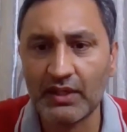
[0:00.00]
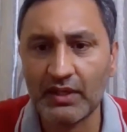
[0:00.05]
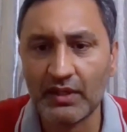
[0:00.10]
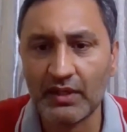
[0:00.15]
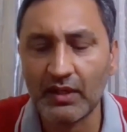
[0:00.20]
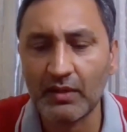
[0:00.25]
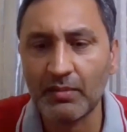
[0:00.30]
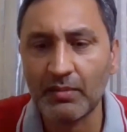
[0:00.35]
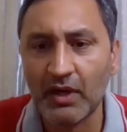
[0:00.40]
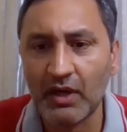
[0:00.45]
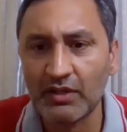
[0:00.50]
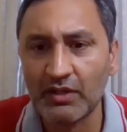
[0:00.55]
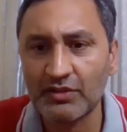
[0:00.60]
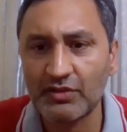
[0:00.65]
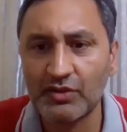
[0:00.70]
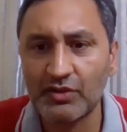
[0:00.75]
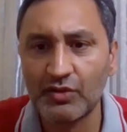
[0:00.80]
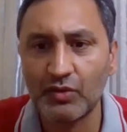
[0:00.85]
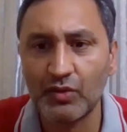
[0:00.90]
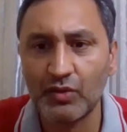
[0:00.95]
that Ariba
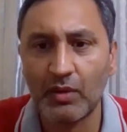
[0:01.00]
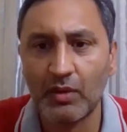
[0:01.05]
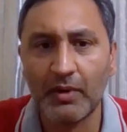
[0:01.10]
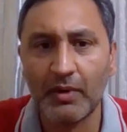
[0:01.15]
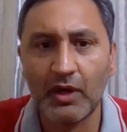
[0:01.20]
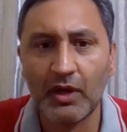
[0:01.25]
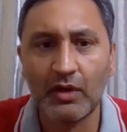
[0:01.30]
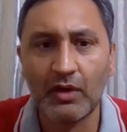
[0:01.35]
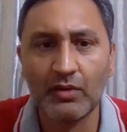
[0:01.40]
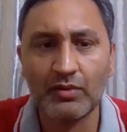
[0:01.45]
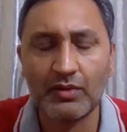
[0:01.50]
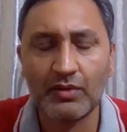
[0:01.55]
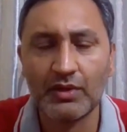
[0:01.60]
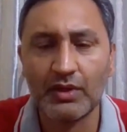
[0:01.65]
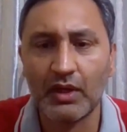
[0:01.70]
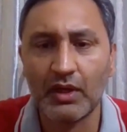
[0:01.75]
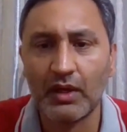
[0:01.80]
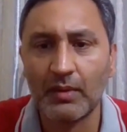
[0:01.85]
asked you about